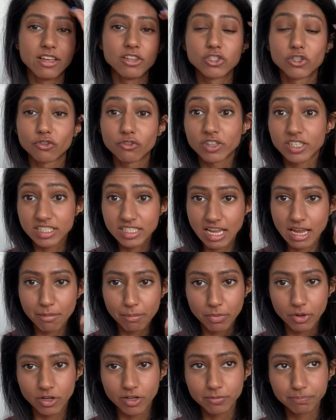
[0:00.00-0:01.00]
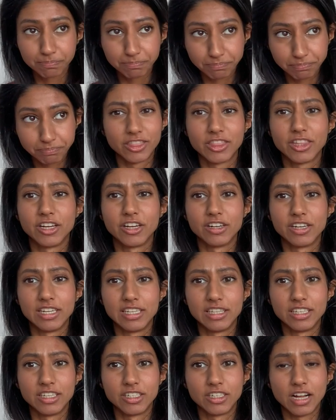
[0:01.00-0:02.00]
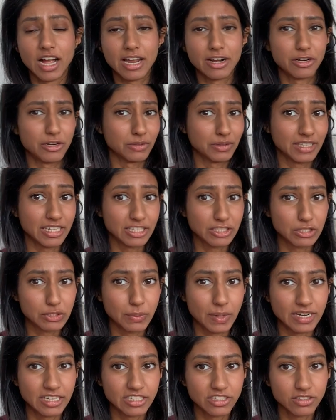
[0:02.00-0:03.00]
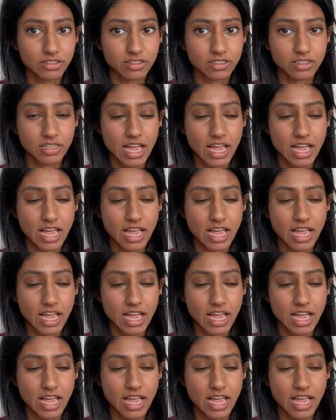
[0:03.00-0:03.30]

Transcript: So for example, they're in their, I don't know, late 20s,